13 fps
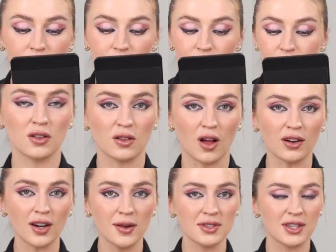So the
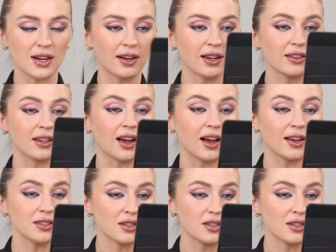longer I'm staring at the eyes,